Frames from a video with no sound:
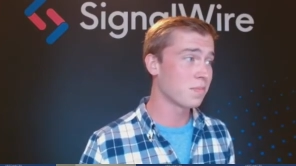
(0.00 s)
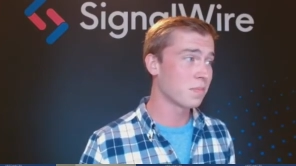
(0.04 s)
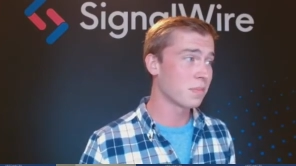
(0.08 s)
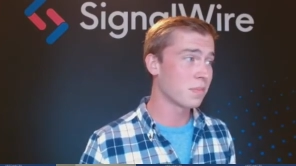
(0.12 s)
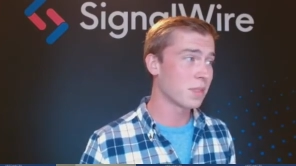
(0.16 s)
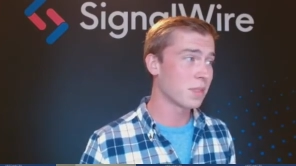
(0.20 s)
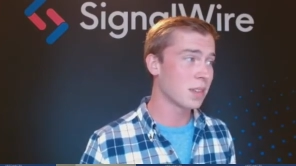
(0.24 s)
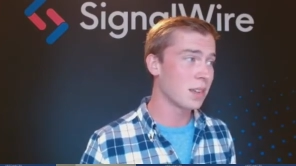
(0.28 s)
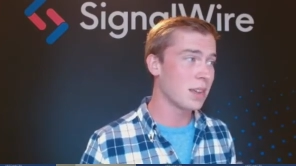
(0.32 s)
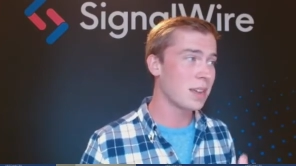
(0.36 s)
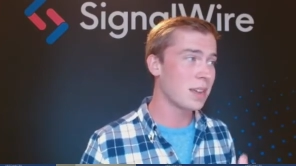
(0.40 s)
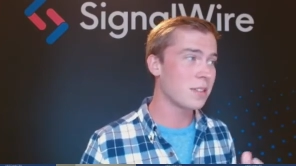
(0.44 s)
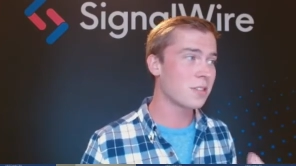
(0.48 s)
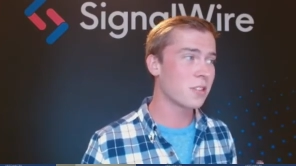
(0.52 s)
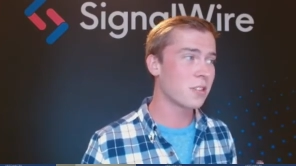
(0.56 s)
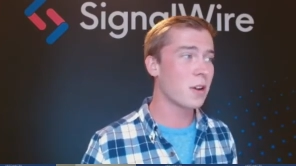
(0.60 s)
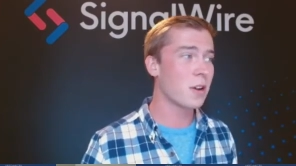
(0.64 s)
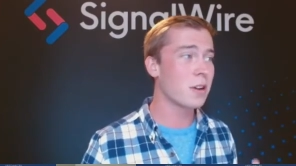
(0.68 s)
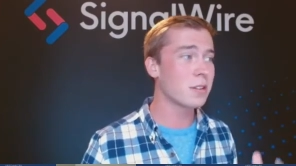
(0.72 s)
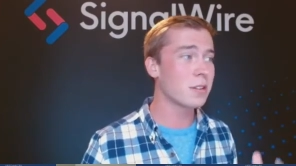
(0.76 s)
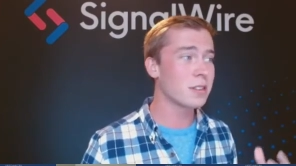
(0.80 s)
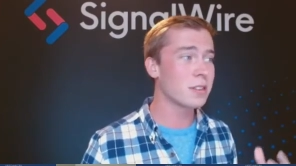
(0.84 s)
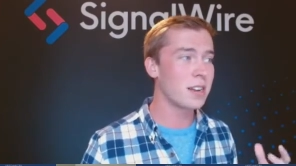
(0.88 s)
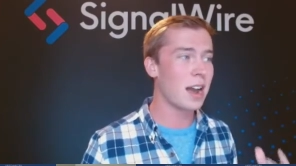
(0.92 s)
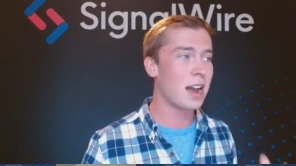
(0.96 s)
it's
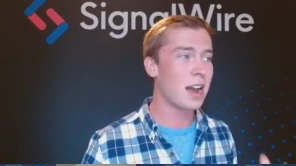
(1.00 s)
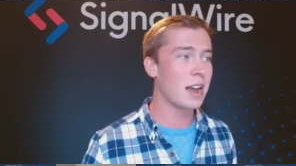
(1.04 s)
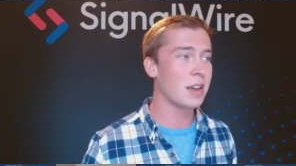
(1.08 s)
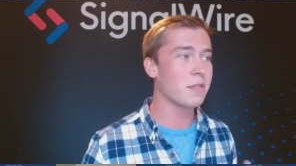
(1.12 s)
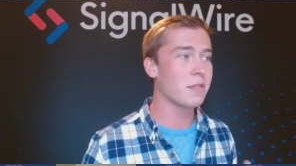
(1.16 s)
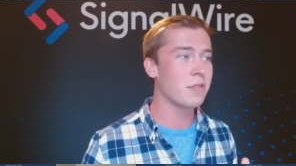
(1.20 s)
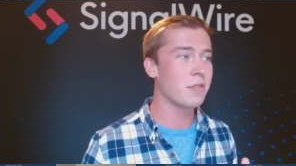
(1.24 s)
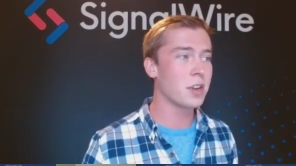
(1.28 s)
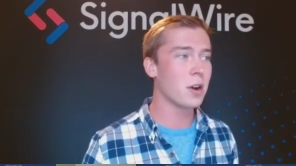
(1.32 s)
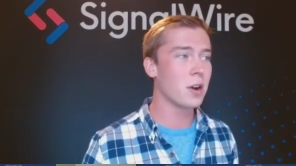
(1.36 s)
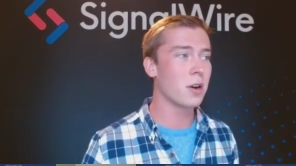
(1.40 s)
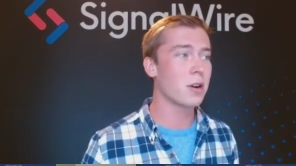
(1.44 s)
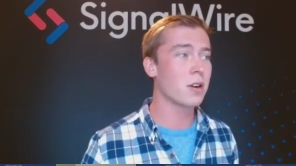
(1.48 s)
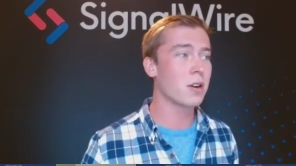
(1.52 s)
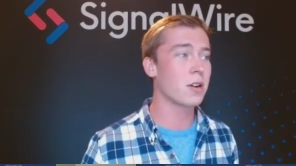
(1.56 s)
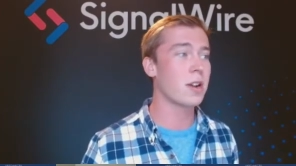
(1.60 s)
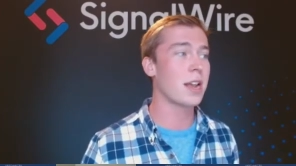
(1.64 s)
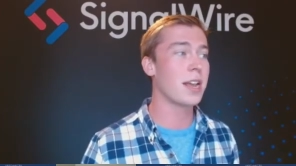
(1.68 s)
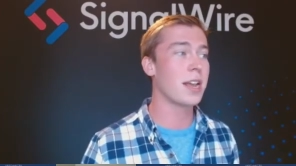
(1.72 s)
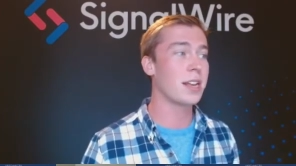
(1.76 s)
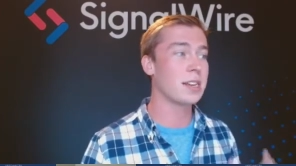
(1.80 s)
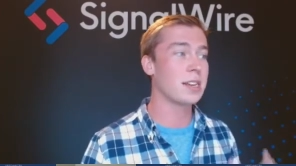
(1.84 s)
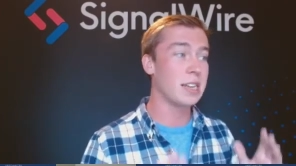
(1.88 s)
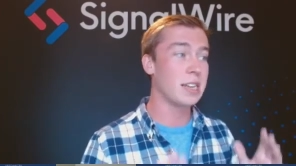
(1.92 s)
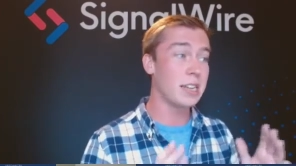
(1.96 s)
called an IVR,
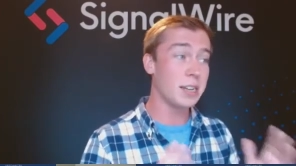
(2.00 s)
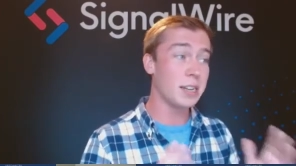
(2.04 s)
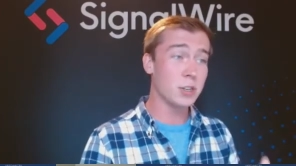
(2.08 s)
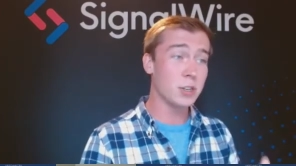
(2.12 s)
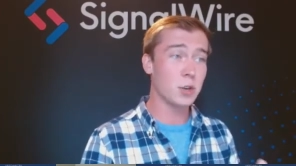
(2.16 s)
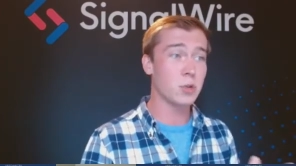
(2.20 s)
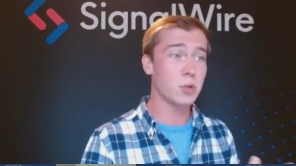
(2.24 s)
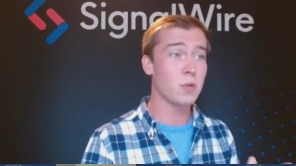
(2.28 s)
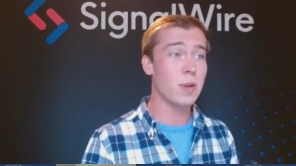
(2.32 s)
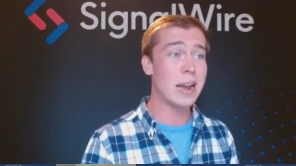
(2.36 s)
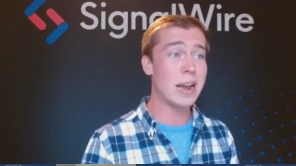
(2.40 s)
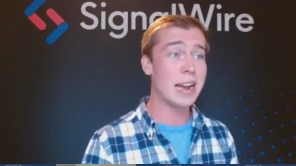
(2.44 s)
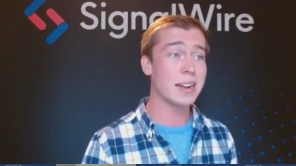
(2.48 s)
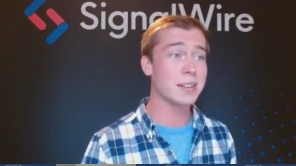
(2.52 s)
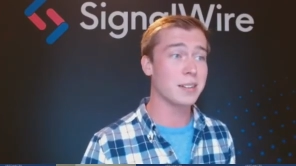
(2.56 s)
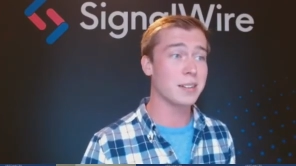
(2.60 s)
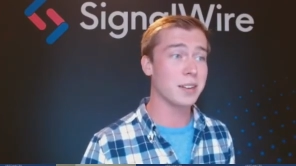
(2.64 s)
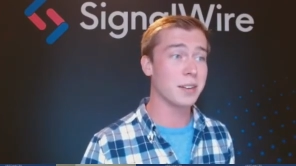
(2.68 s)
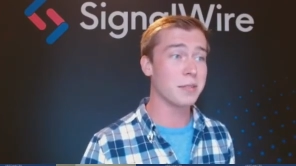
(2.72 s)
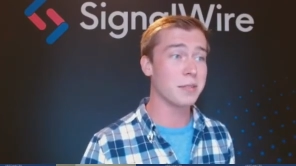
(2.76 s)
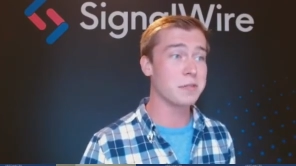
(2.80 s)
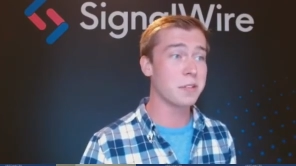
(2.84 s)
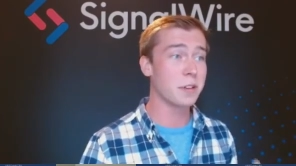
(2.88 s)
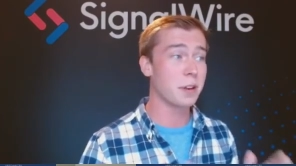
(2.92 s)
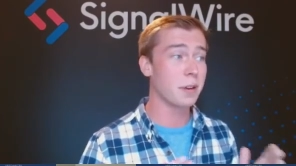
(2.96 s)
an
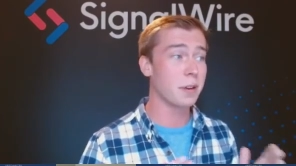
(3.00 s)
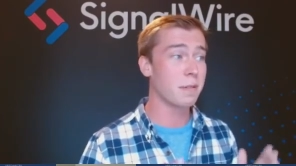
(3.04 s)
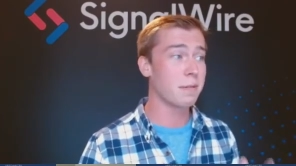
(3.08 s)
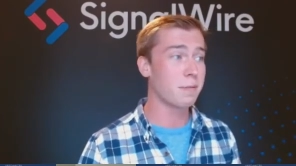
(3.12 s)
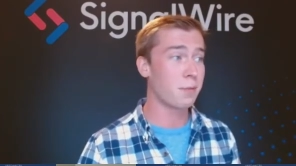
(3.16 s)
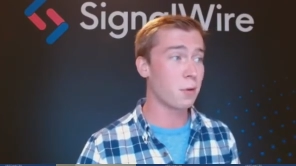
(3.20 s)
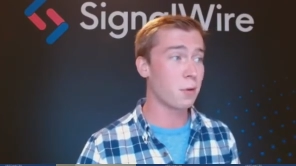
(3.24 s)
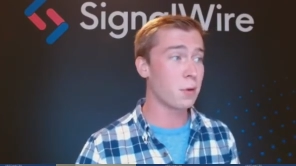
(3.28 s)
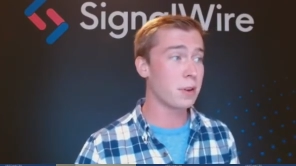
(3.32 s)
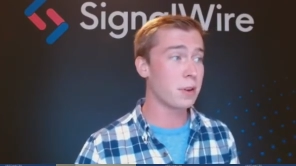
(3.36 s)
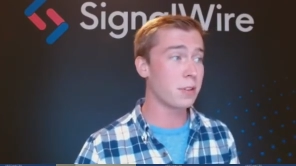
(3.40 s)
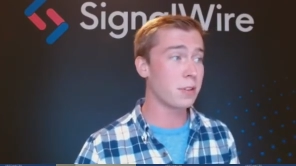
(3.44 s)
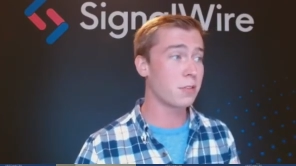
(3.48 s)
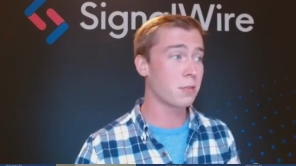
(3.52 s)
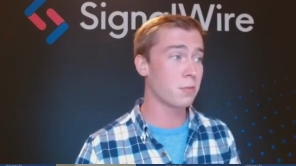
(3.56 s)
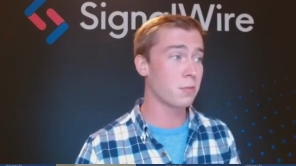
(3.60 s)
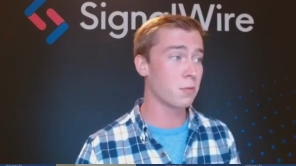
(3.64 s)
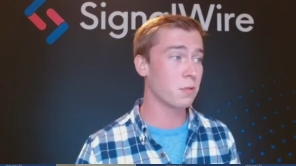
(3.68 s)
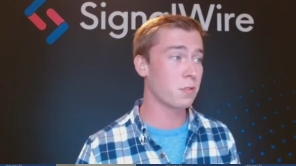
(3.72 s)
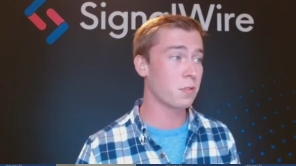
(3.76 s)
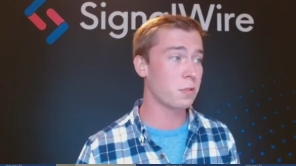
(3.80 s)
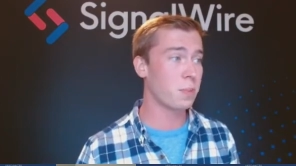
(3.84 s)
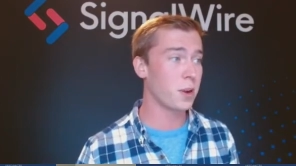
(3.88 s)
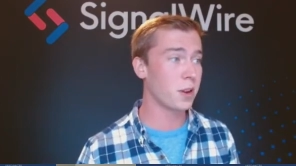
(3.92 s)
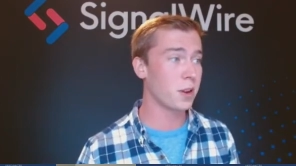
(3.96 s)
interactive voice
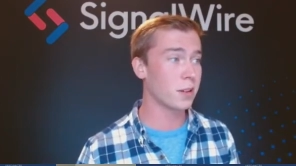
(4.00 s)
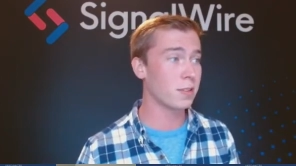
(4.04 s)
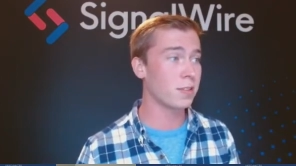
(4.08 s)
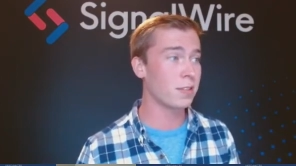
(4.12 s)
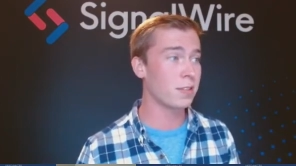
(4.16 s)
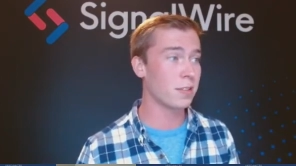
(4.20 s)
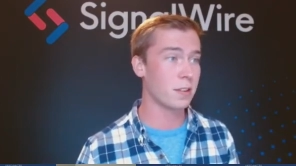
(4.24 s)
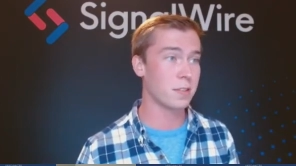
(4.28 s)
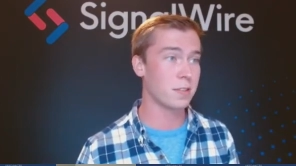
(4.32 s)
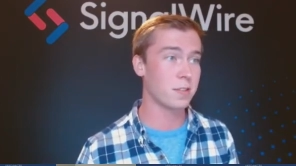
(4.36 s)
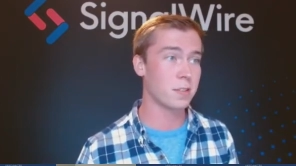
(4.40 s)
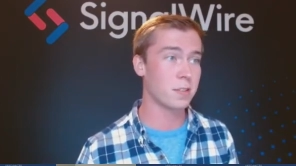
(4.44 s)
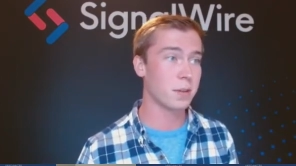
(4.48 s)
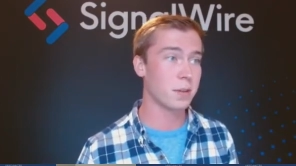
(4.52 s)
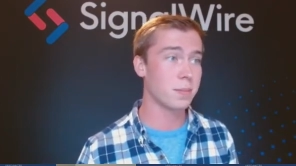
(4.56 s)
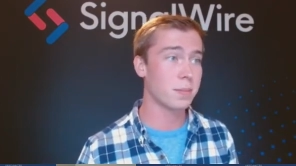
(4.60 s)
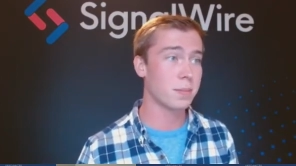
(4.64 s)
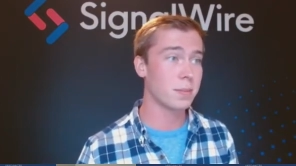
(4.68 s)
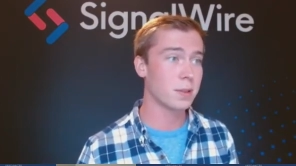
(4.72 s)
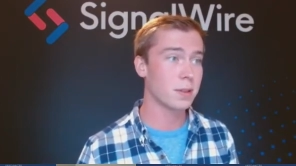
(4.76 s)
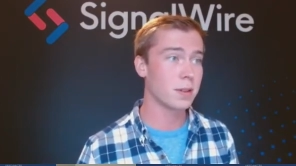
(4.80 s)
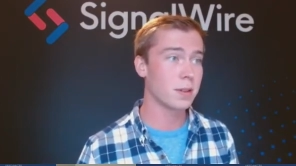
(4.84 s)
response system,